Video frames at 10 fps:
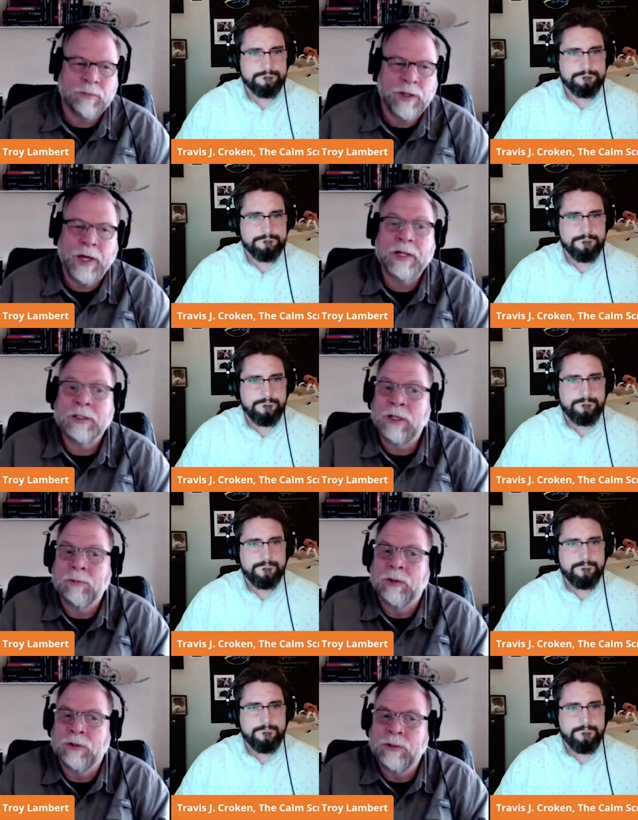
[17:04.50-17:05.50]
Speaker 1: how does that
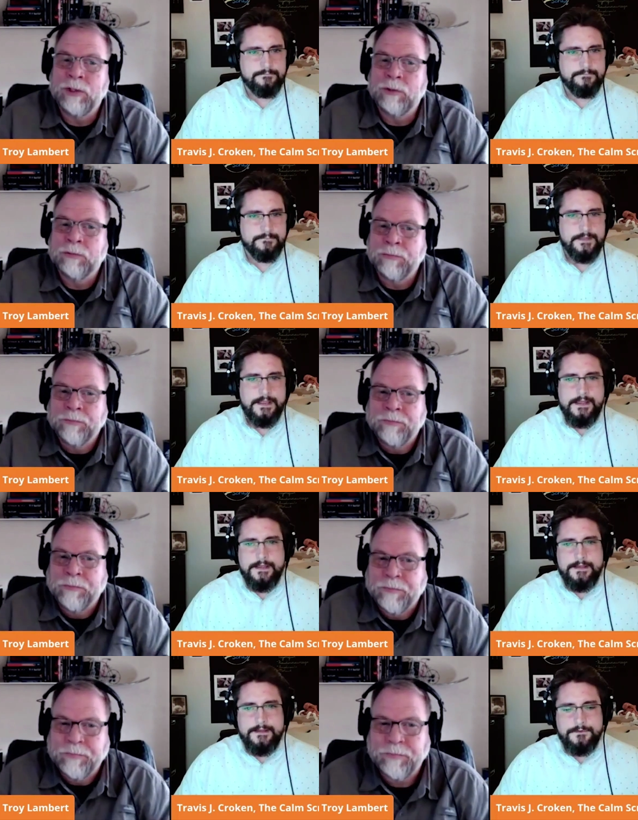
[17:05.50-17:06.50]
work for you
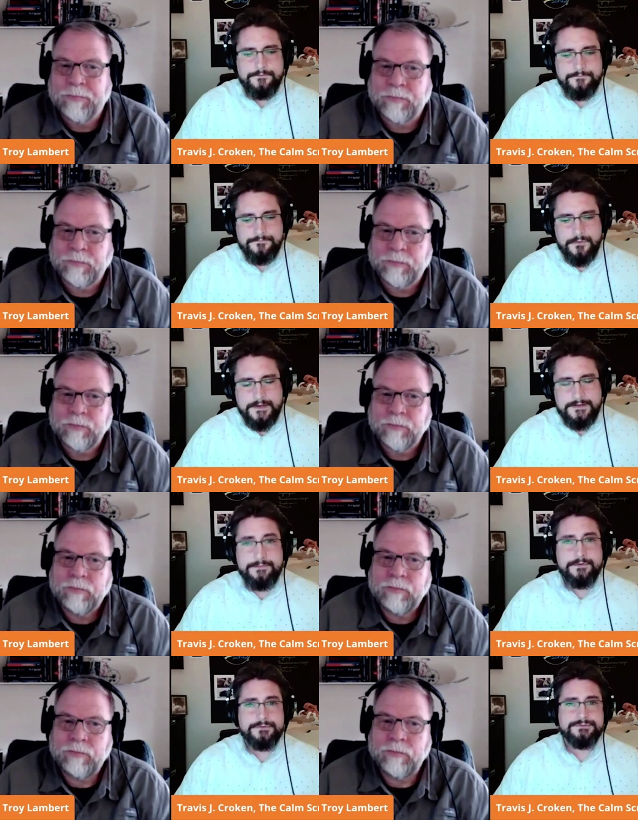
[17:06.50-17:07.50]
Speaker 2: well, for my
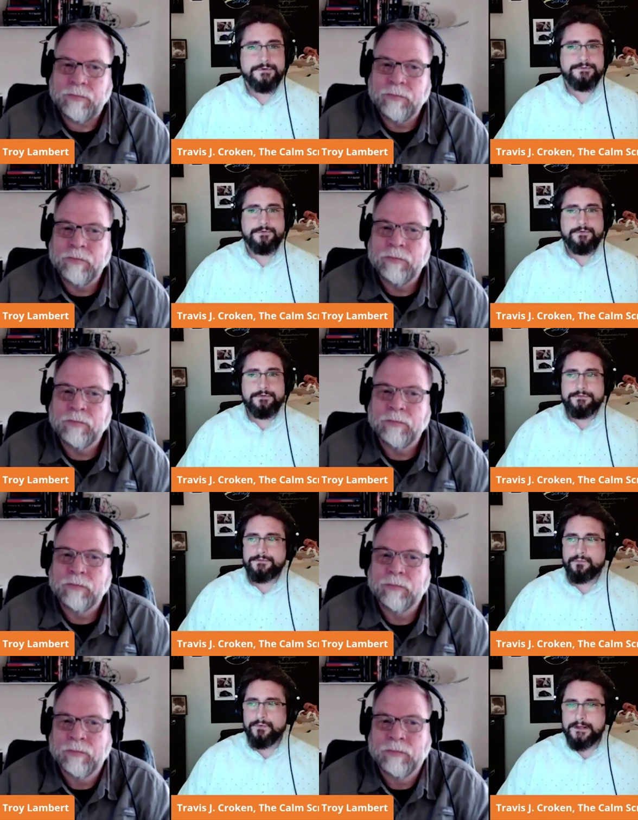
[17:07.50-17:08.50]
typical short
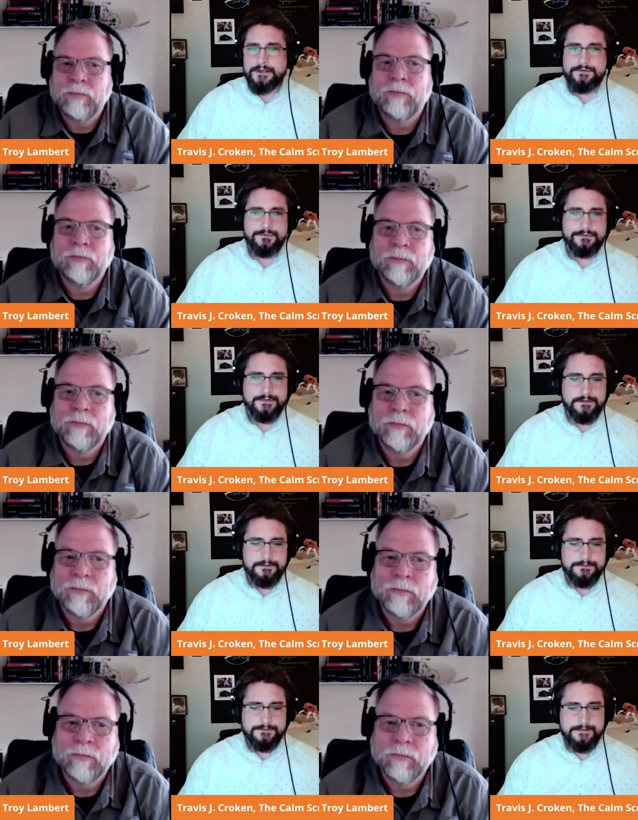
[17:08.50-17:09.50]
stories, what I do is
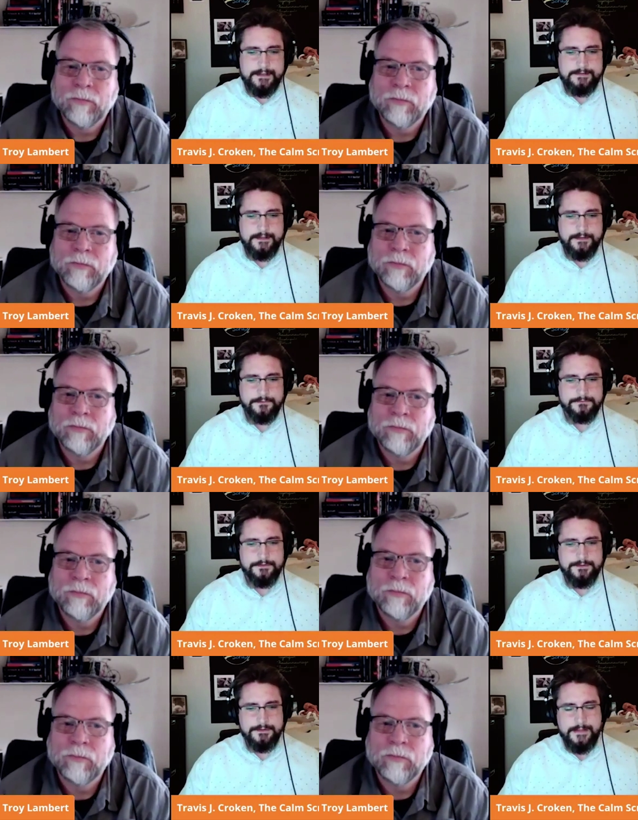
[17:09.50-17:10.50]
I'll take
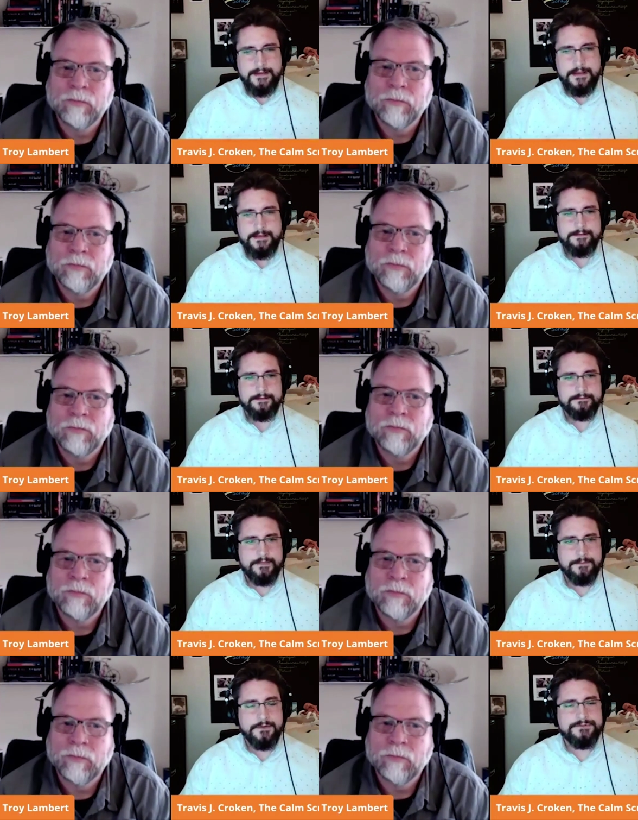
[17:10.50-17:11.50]
down the main idea,
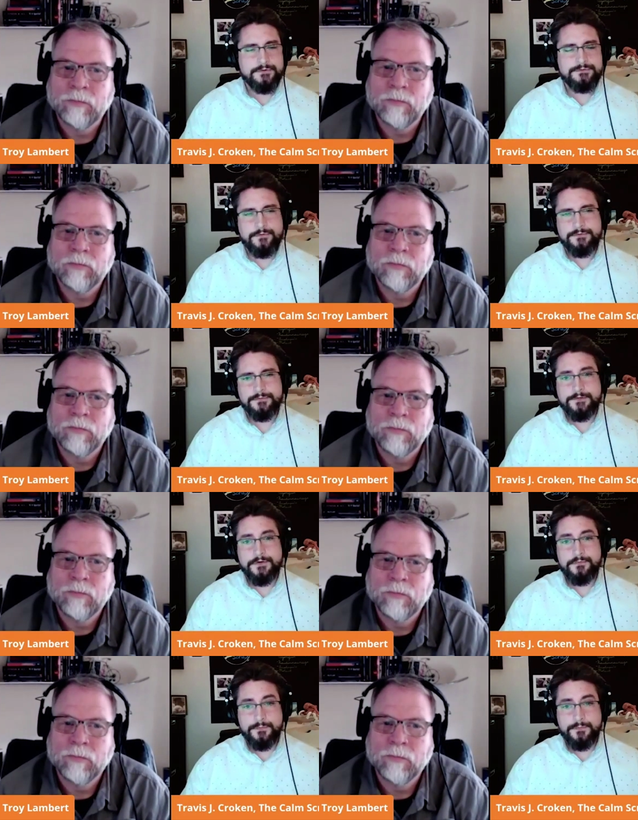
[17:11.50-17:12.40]
and my short stories will start